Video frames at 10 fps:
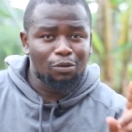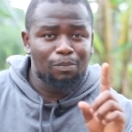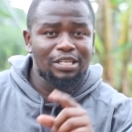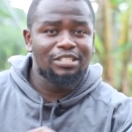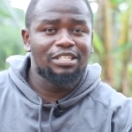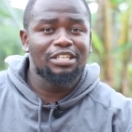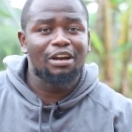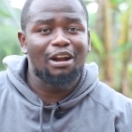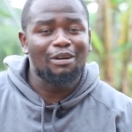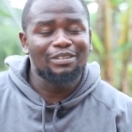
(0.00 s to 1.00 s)
So please
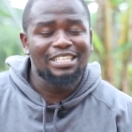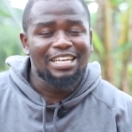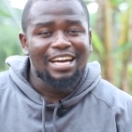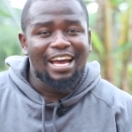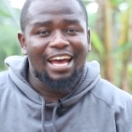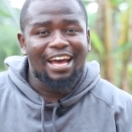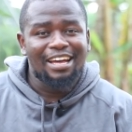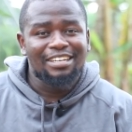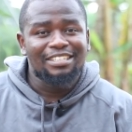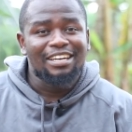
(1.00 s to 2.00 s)
stick around
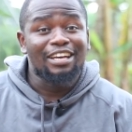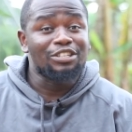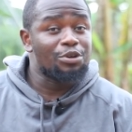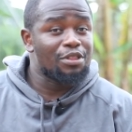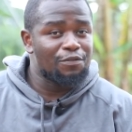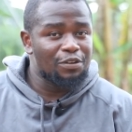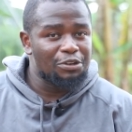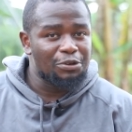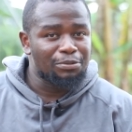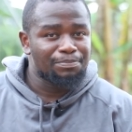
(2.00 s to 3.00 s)
and enjoy the
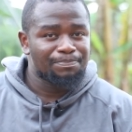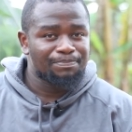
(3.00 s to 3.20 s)
video.